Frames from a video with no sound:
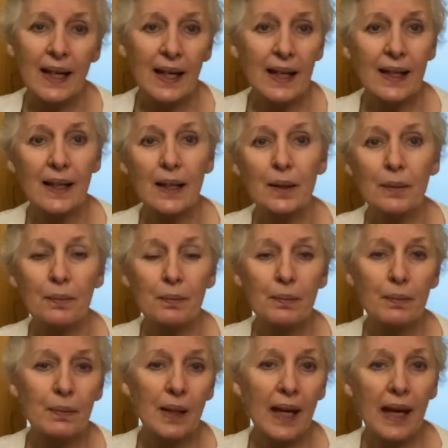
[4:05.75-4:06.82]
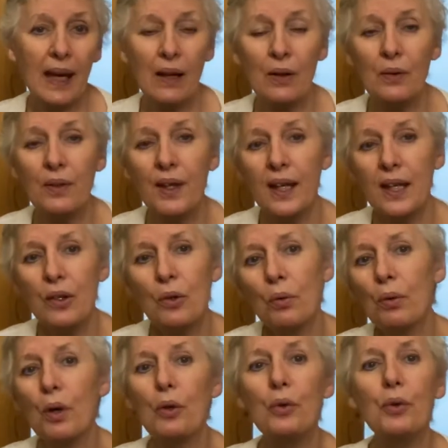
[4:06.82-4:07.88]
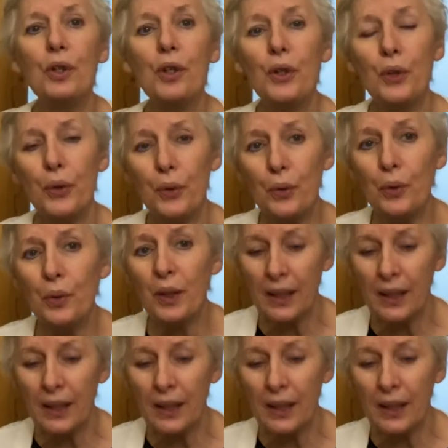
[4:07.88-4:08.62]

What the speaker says: how they grow you.